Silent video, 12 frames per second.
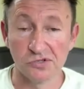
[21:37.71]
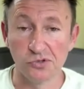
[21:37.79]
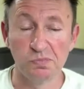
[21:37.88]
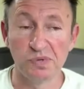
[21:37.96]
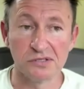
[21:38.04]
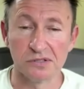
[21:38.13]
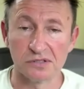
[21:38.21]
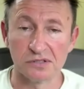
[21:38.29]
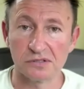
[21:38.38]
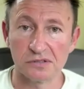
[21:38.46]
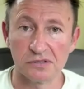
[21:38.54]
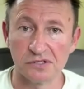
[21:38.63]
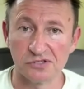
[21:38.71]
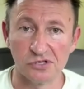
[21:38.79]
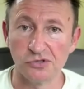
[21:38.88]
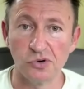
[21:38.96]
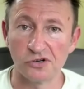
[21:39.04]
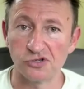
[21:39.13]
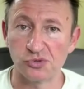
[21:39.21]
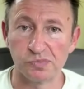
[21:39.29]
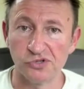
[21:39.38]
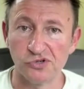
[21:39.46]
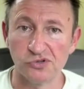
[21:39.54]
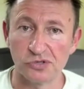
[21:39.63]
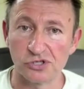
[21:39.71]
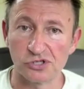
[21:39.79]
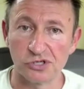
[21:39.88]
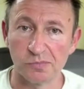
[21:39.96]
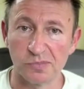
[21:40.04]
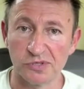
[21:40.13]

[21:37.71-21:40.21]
business, is the new entrepreneurship,